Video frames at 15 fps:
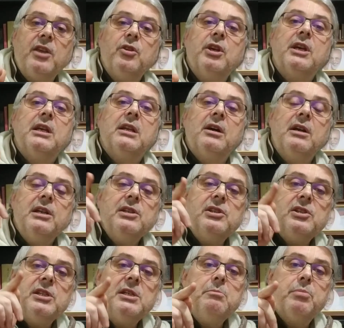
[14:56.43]
you can only
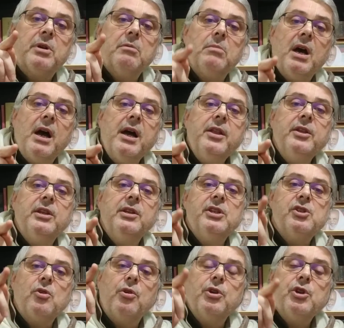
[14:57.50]
see Brahman in his
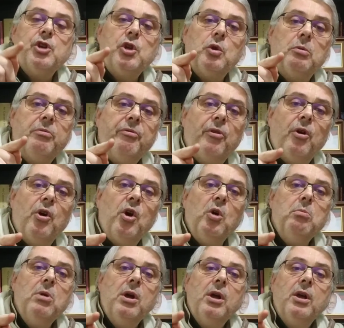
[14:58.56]
original
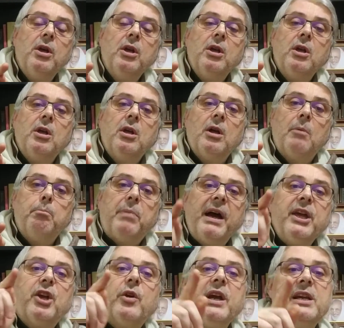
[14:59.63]
form by
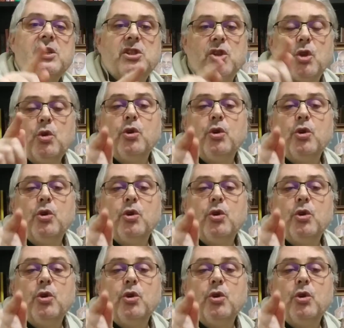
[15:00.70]
grace, through